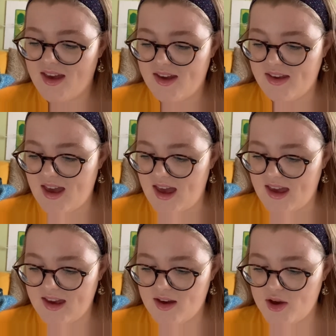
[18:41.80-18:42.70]

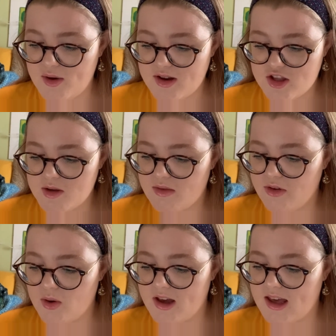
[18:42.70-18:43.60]
Okay, who are some of
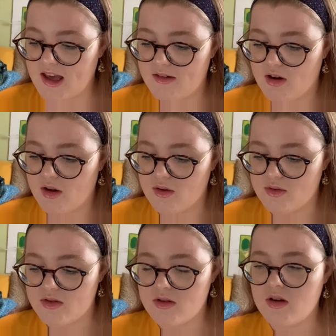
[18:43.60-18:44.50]
your
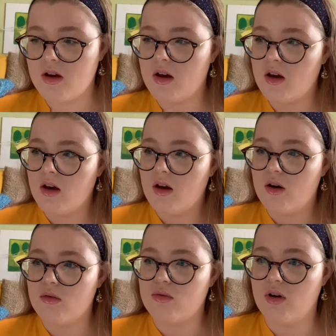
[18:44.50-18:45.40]
heroes?
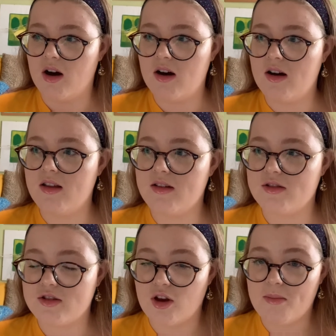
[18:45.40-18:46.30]
Oh, there's
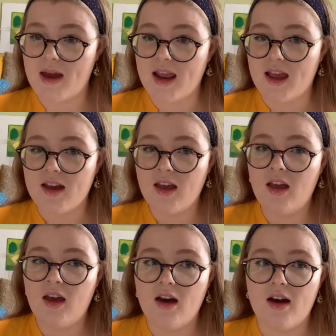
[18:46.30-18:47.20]
so many.
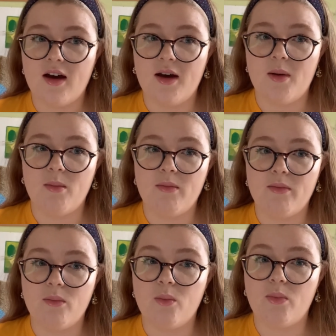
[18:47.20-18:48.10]

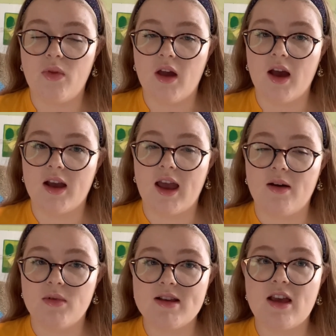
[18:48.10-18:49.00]
Okay, I'm
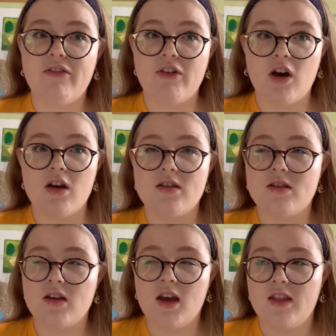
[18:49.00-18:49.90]
going to say
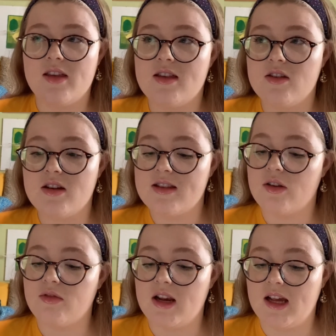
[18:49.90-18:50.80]
first, this is going to
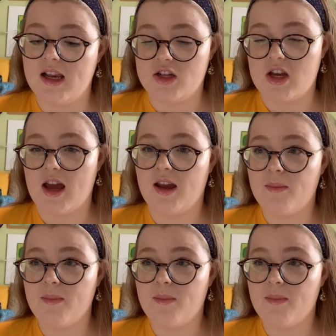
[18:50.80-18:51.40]
sound really cliche,